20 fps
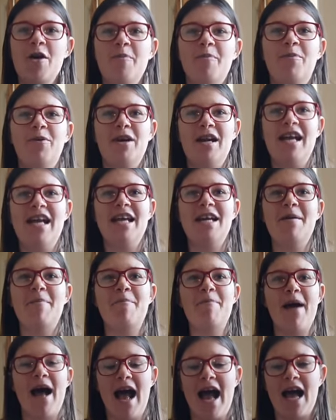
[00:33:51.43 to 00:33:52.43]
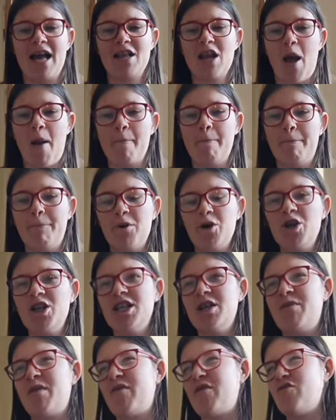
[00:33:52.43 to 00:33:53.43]
put it in a pan and boil
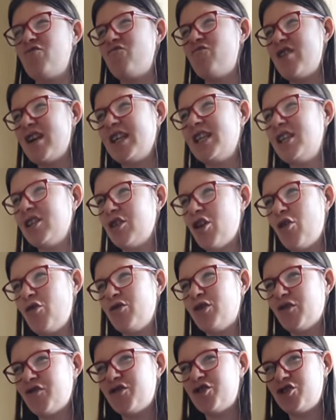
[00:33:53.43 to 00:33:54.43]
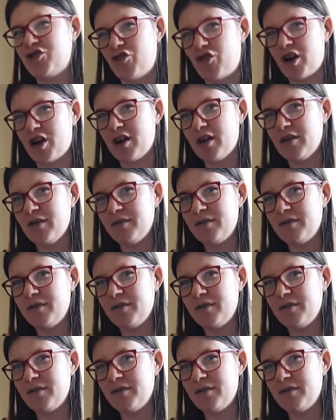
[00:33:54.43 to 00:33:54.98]
it with a really load of sugar